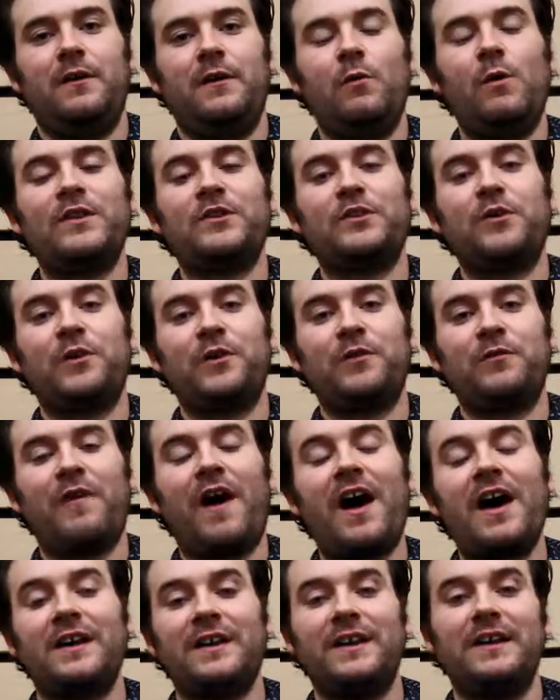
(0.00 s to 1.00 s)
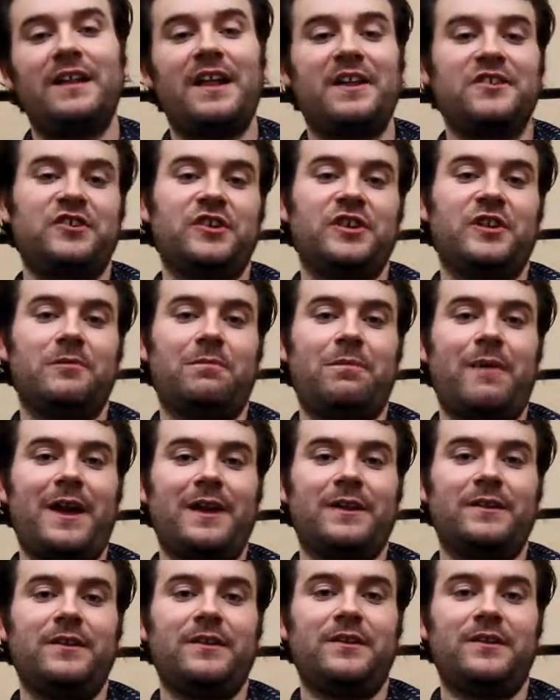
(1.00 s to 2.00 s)
What sort of ideological
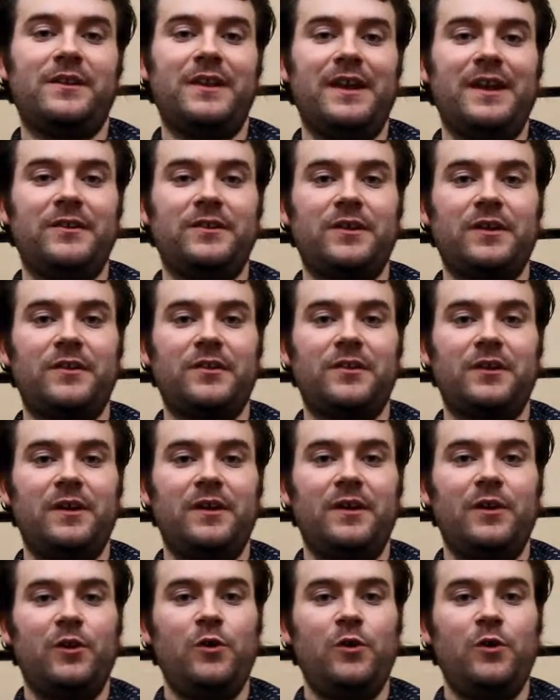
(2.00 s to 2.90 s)
practice is it?